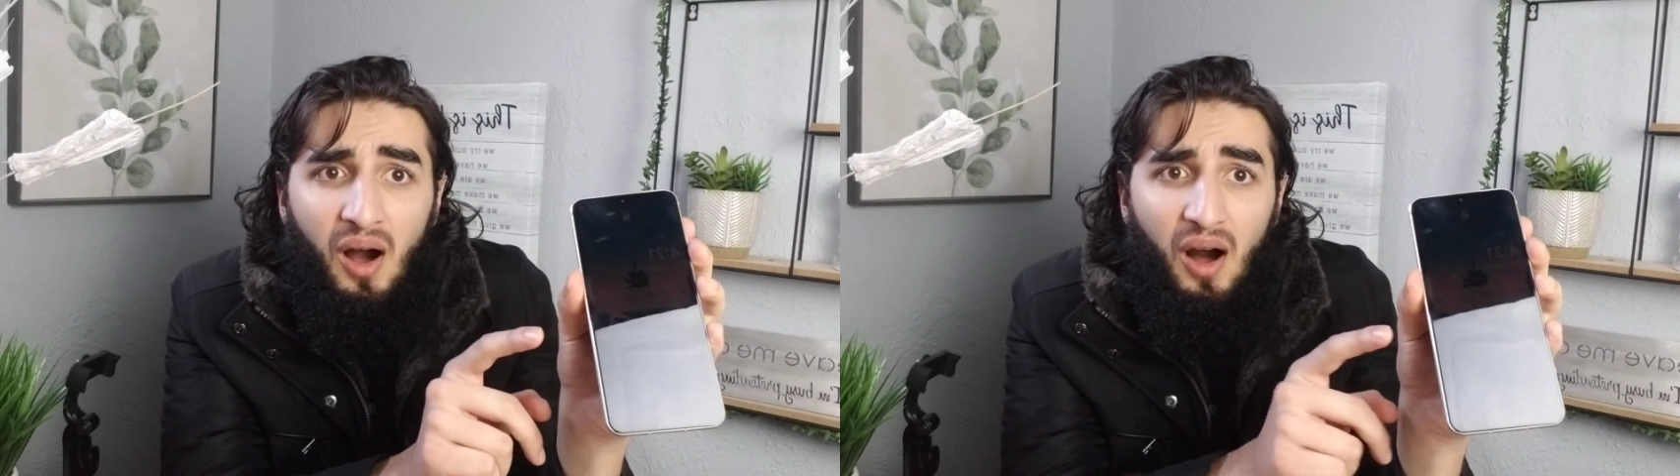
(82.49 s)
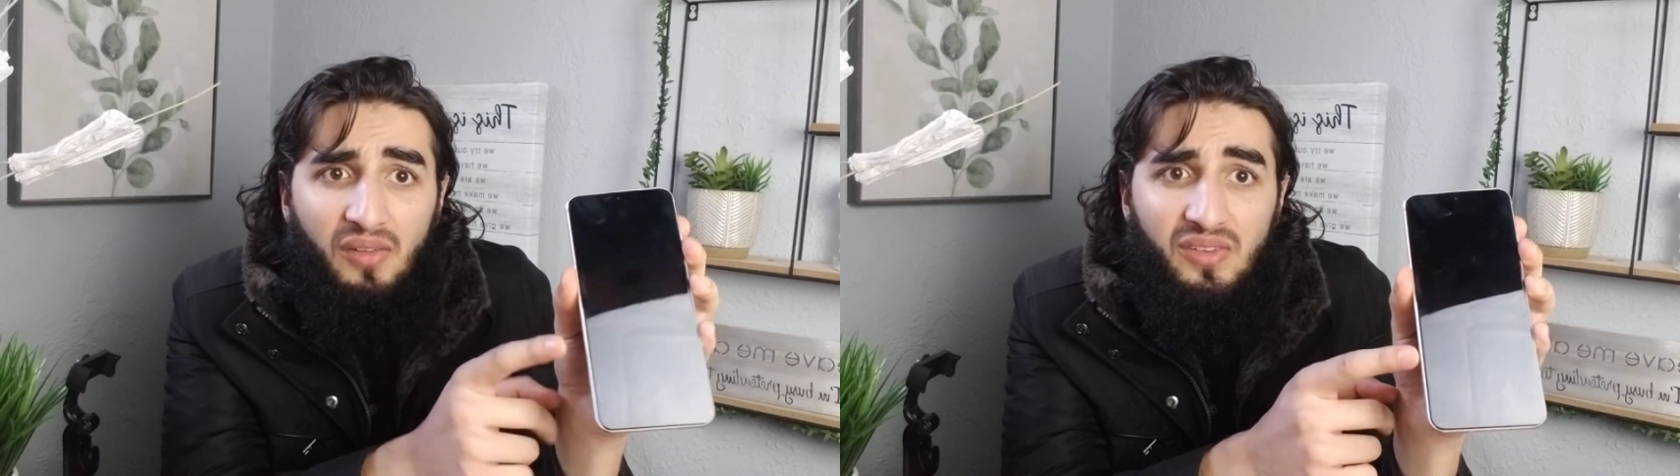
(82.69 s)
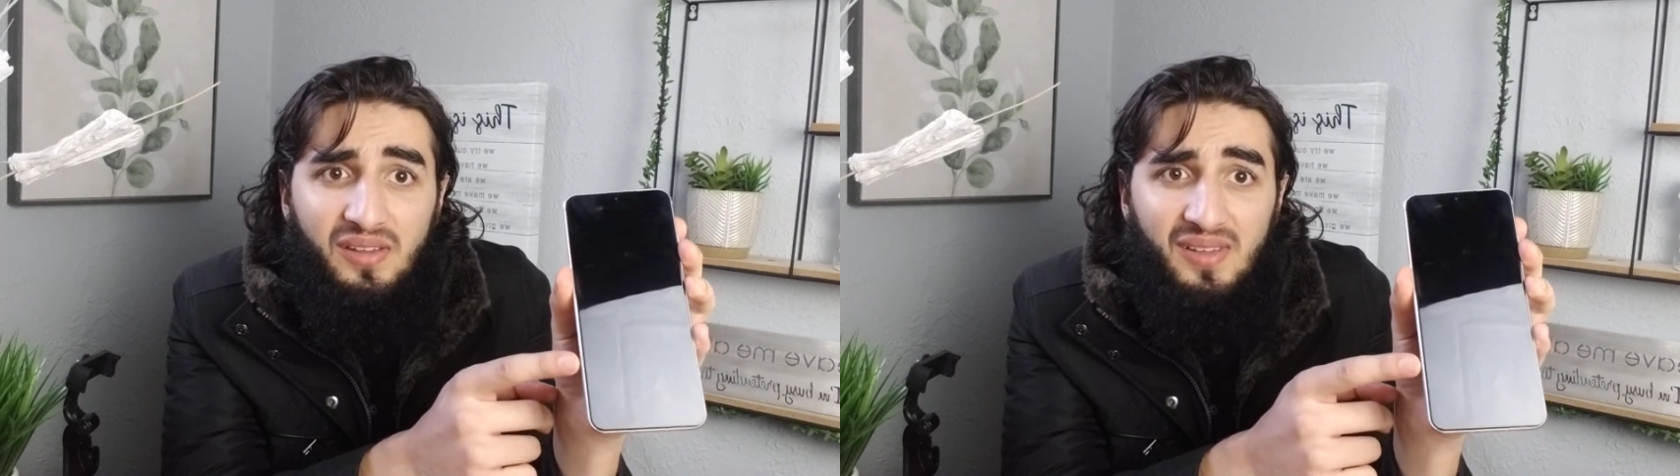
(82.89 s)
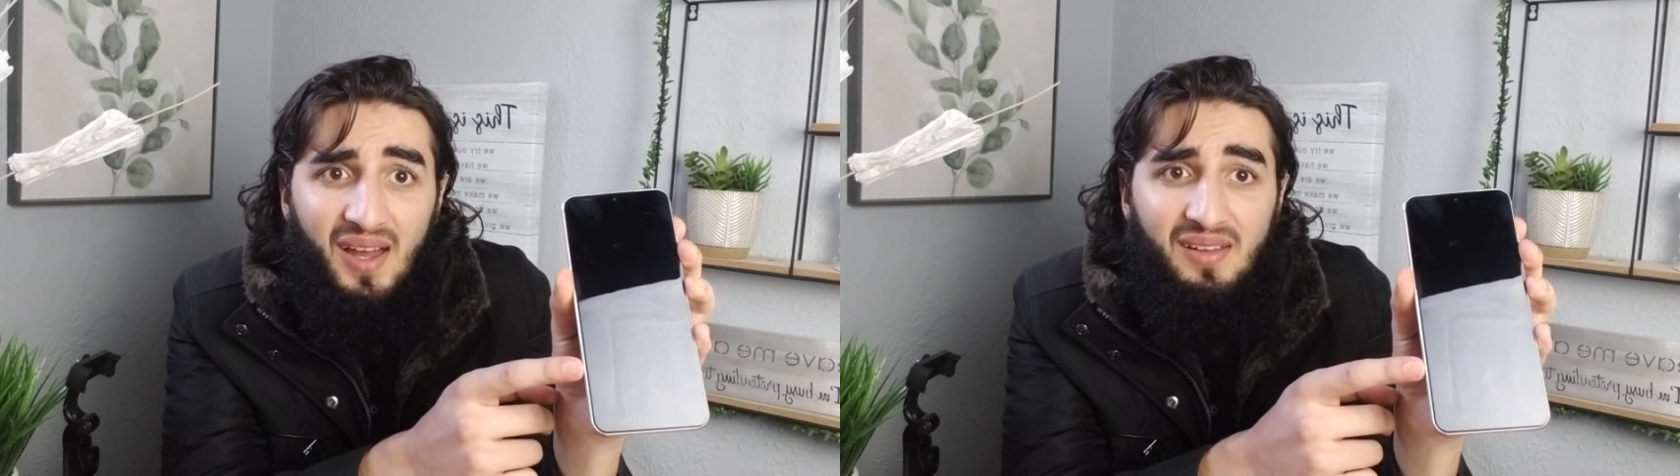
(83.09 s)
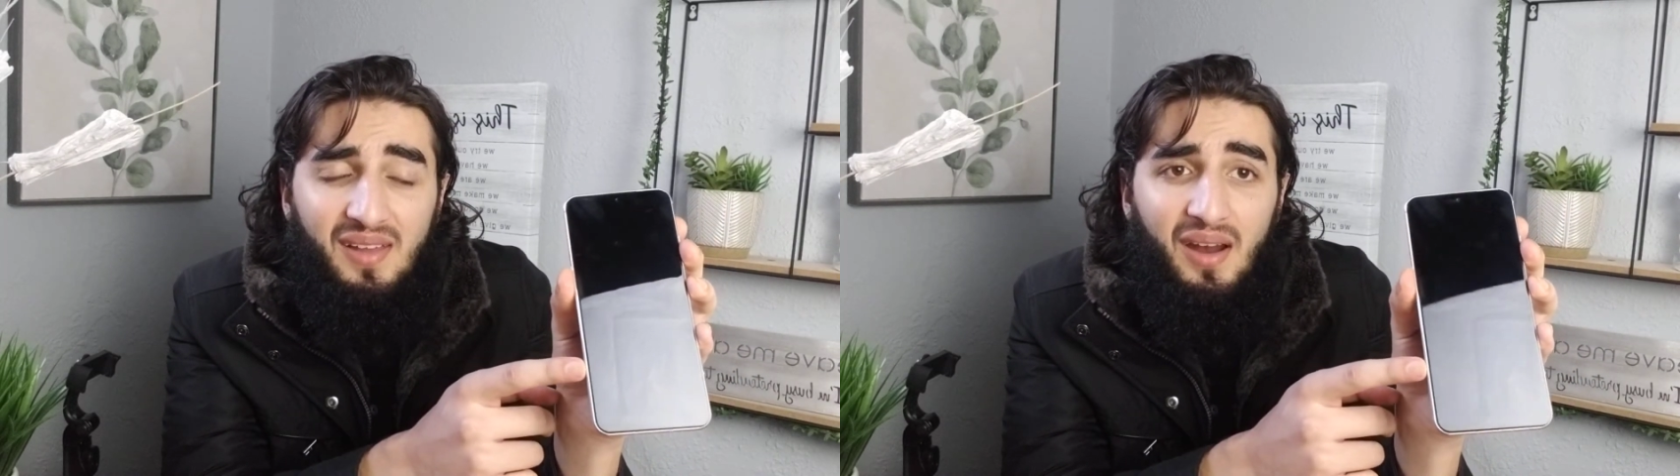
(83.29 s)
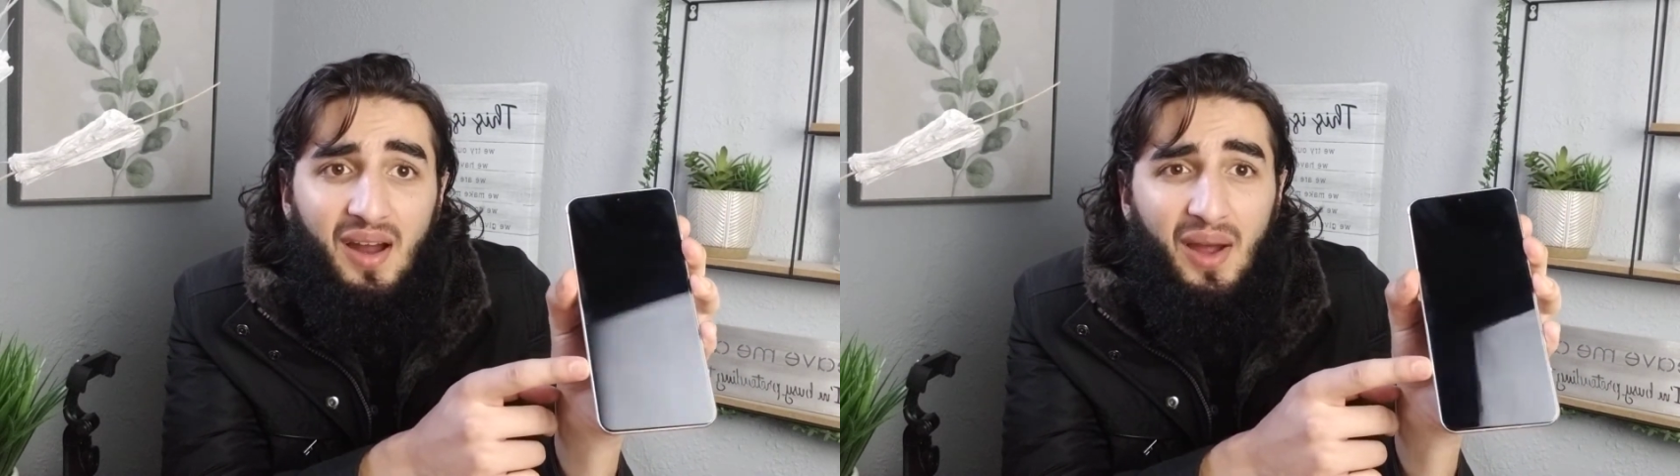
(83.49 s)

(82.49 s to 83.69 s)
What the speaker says: on the side there.